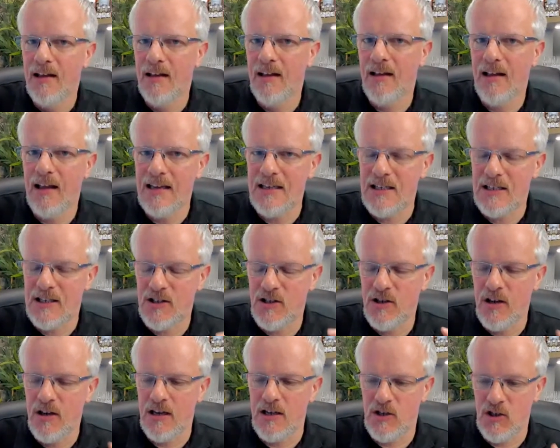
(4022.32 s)
It's
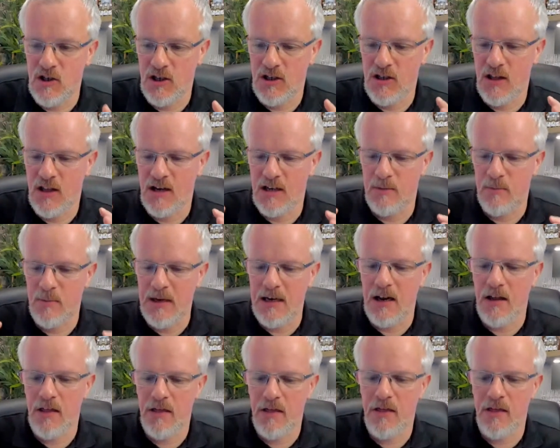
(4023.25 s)
just there has
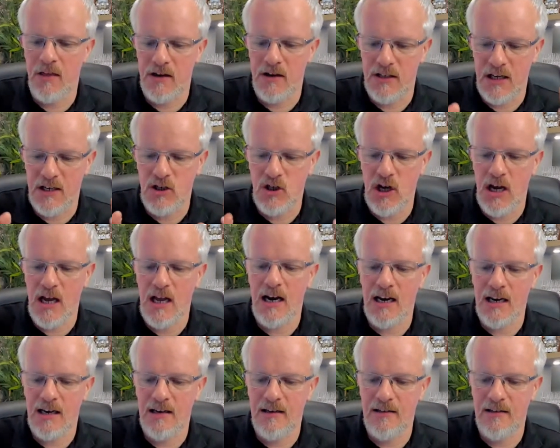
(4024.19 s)
been there's a
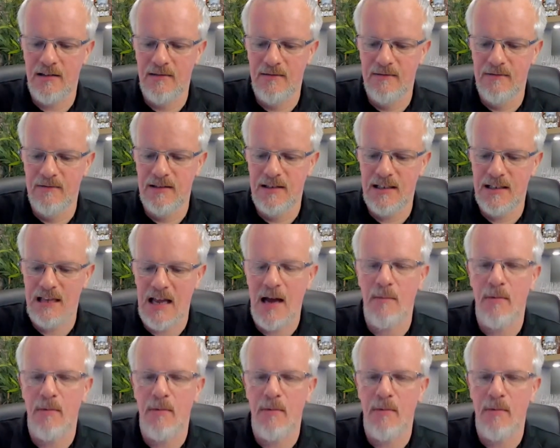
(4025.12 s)
jarring stab